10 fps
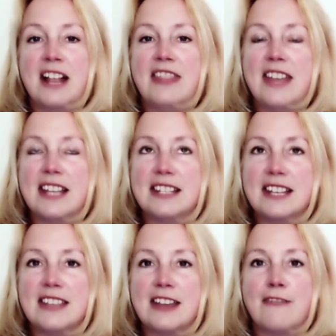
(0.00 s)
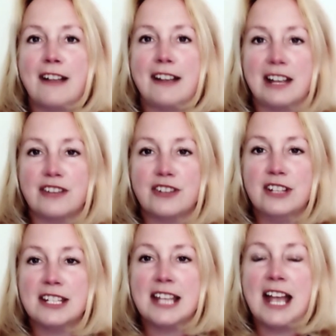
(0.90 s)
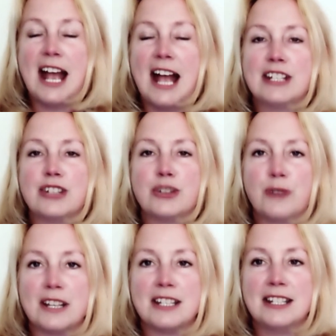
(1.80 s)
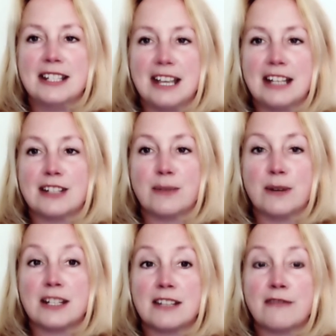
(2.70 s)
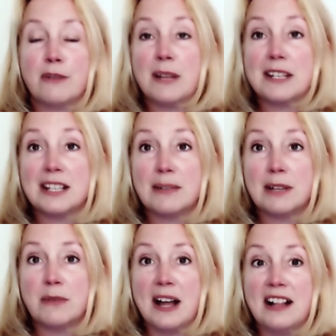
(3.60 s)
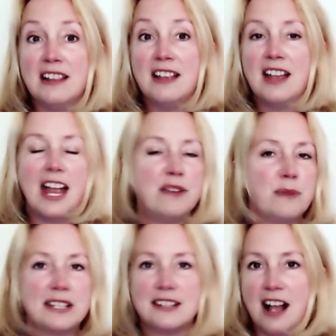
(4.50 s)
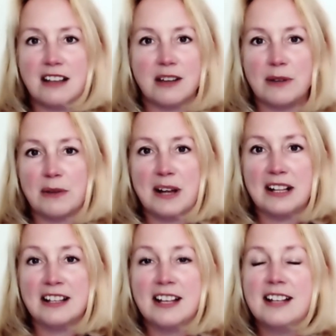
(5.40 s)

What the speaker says: They see their financials as a trusted data source for what's going well and what's not going well